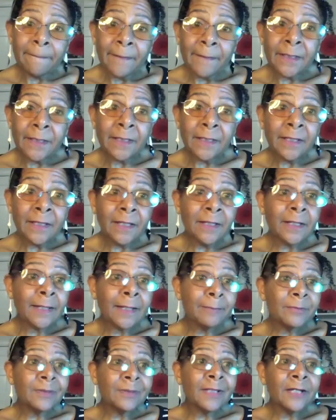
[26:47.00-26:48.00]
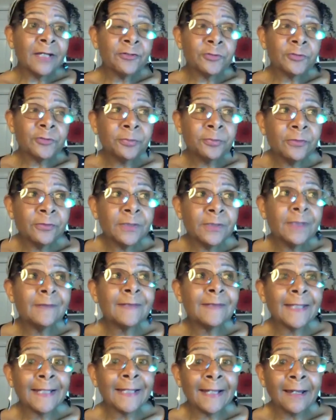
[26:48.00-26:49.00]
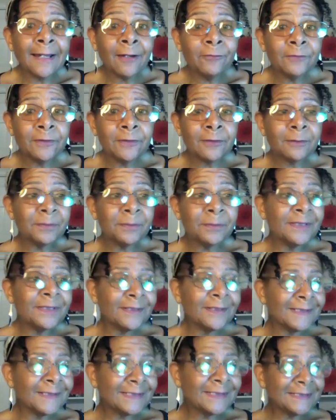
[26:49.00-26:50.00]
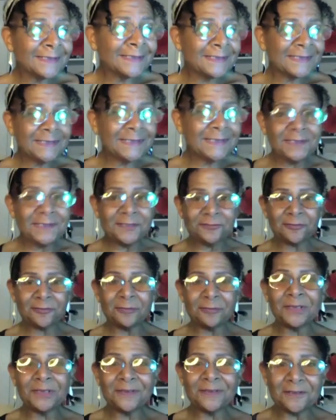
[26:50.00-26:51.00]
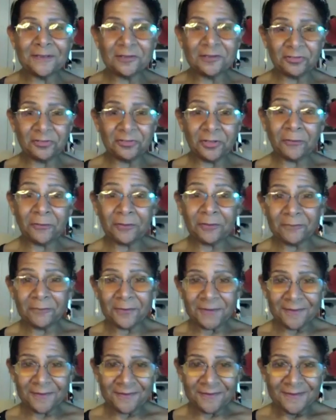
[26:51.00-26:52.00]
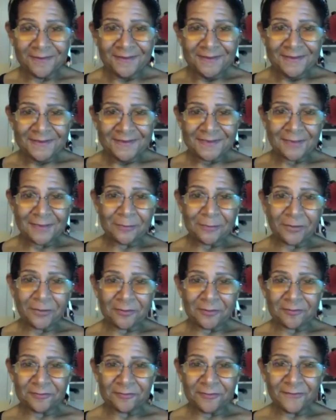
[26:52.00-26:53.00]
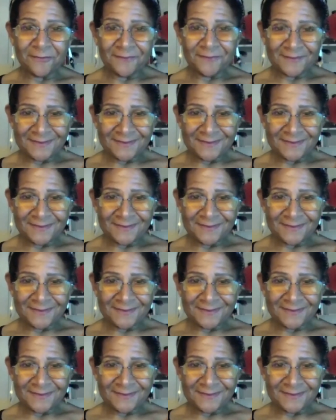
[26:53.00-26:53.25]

and I'm glad you're putting that out there, because it's easy for me to then share it with some other folks,